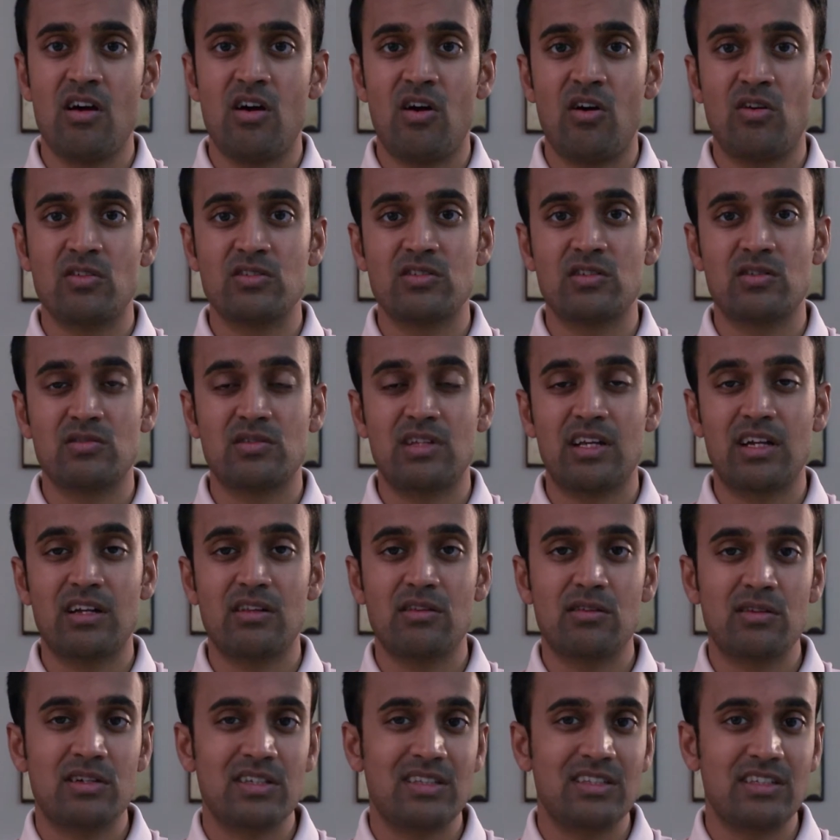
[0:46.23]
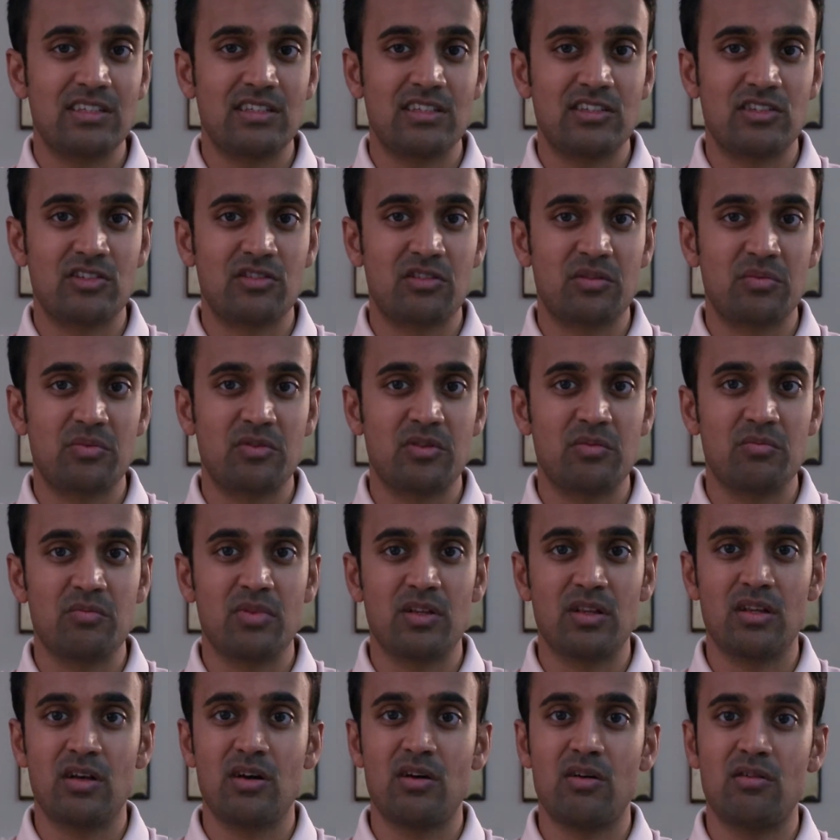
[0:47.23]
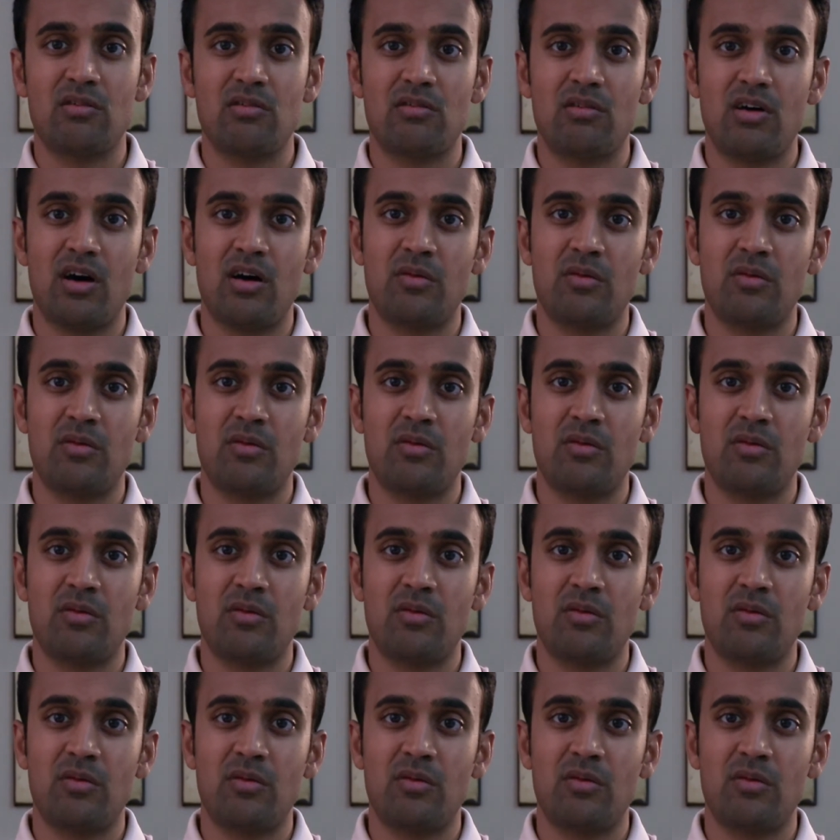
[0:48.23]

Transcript: Also, take a look in the description below.